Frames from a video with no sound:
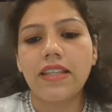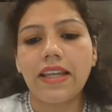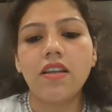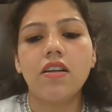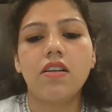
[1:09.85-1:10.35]

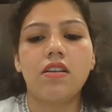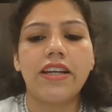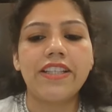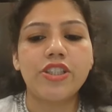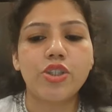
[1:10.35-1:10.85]
Then
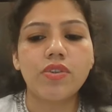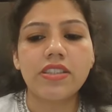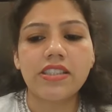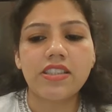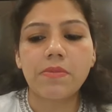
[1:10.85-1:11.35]

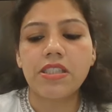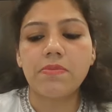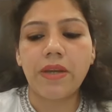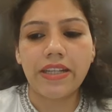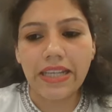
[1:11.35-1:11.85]
ensure system
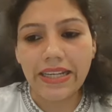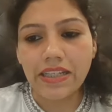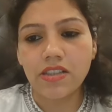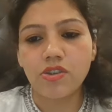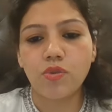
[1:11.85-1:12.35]
is
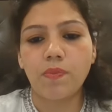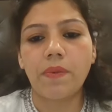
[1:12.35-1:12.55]
maintained,